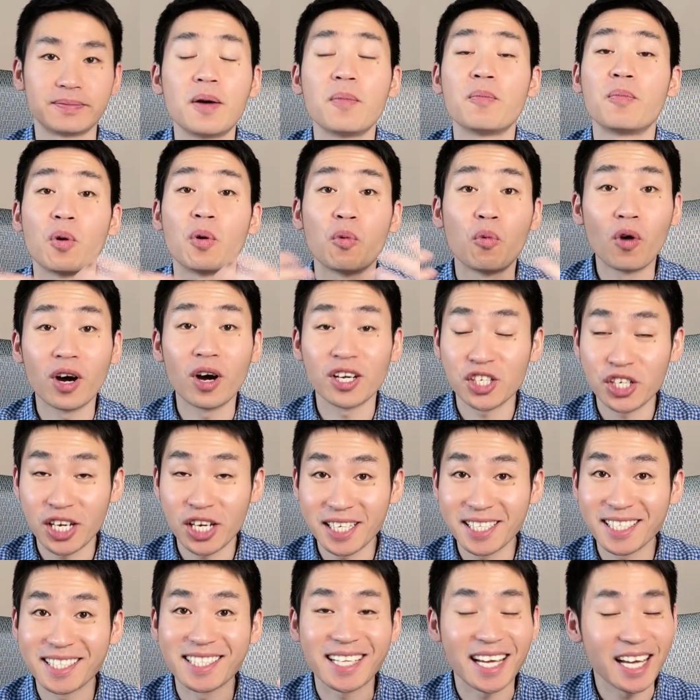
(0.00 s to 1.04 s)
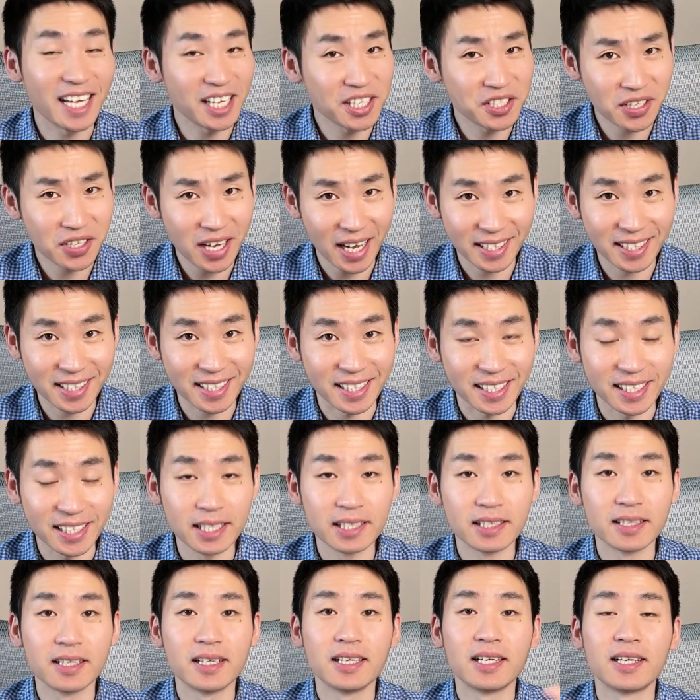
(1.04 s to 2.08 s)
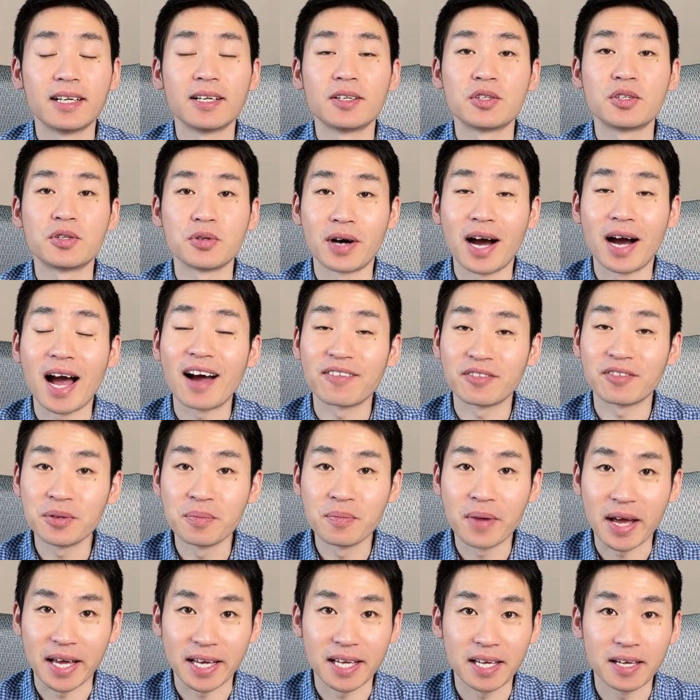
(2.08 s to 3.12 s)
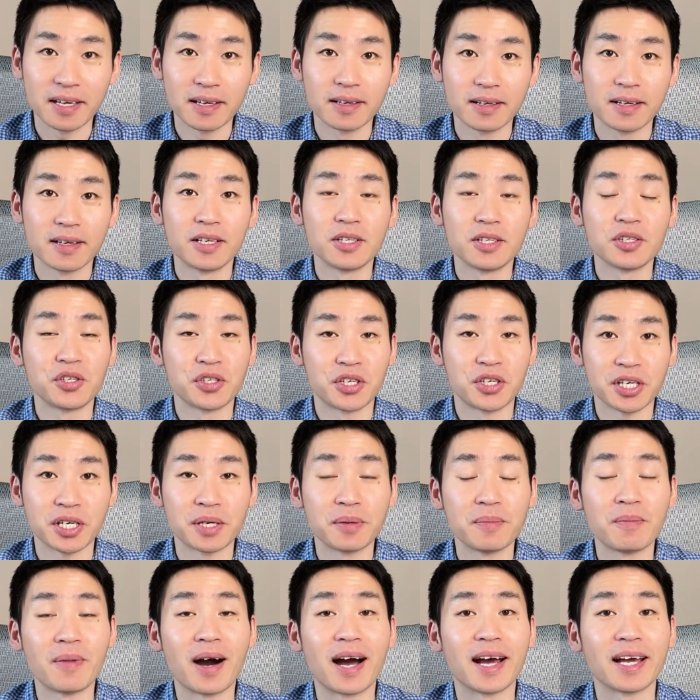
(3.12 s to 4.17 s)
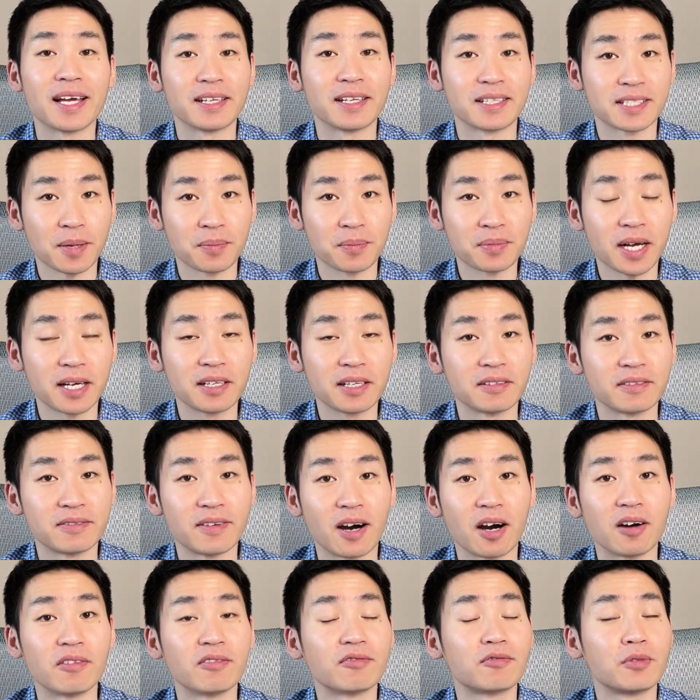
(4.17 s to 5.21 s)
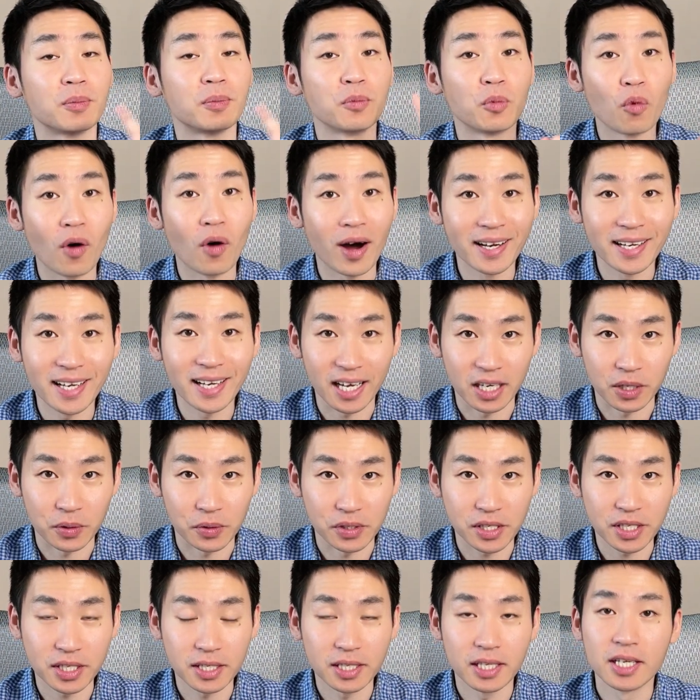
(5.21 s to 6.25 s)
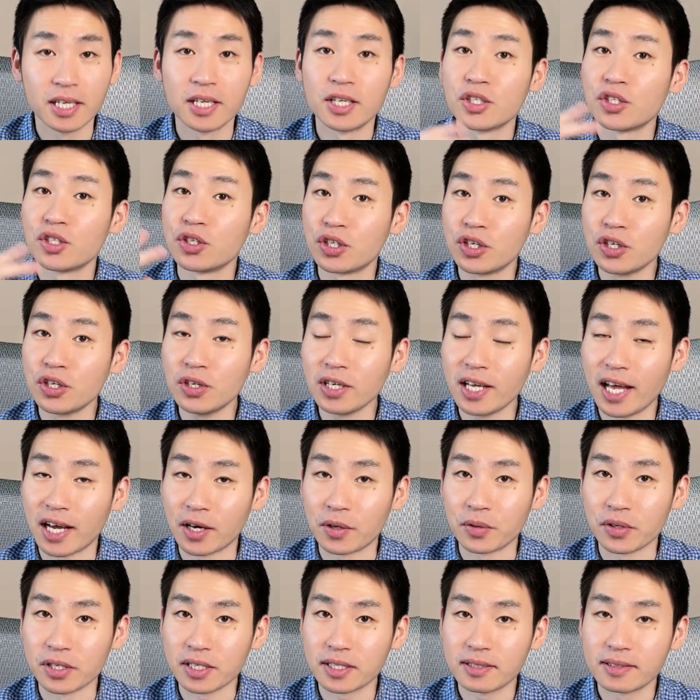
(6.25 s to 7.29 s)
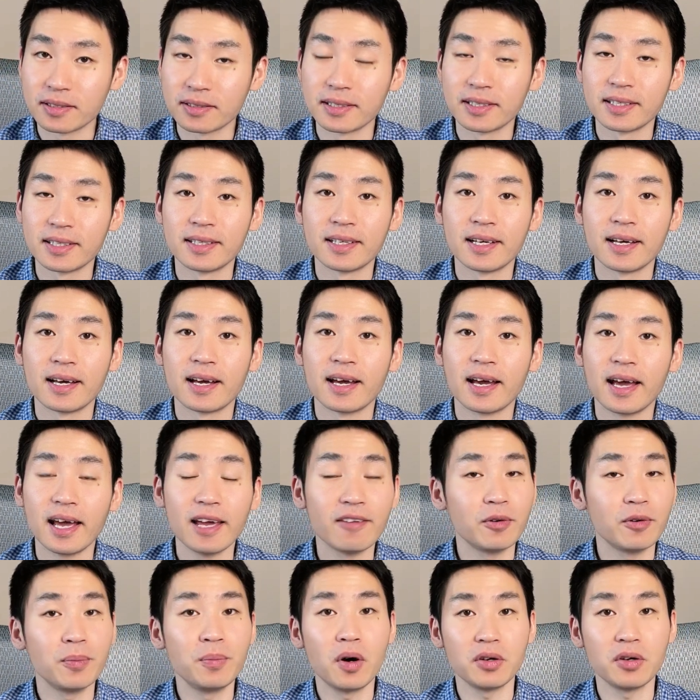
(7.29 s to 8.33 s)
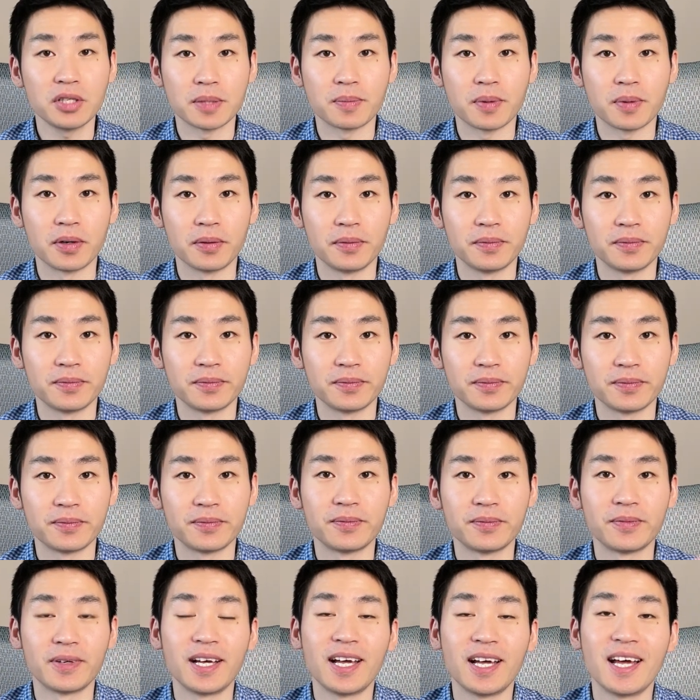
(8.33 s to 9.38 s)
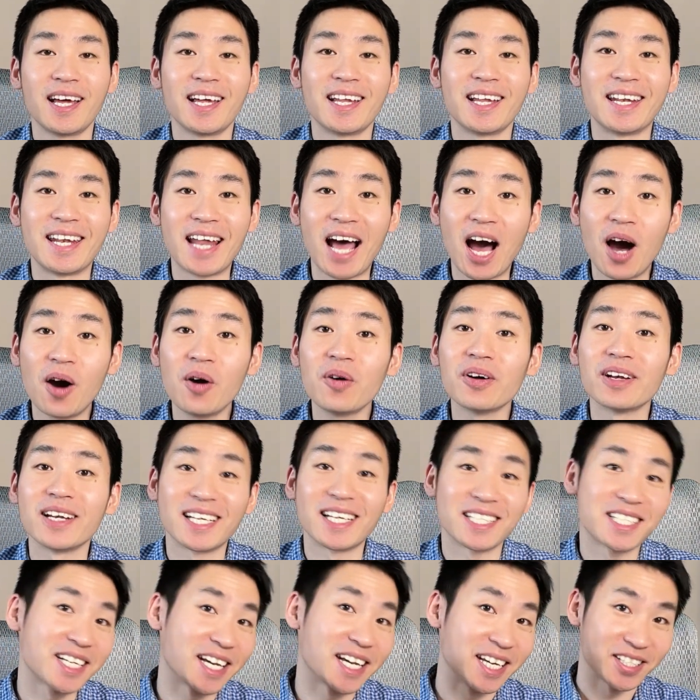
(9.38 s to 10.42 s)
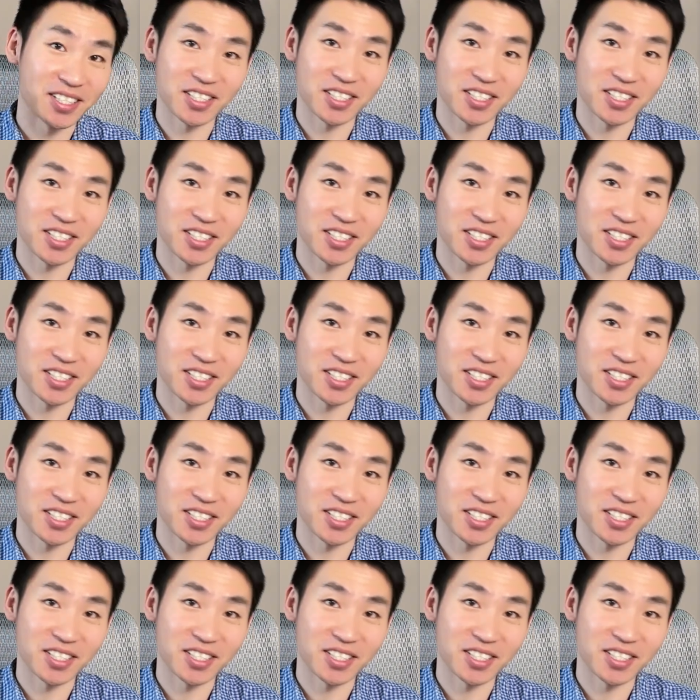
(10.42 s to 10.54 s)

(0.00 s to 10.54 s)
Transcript: But what changes exactly do I have to make to turn my subtitle file from 1 language to 2 languages, even multiple? Now let's get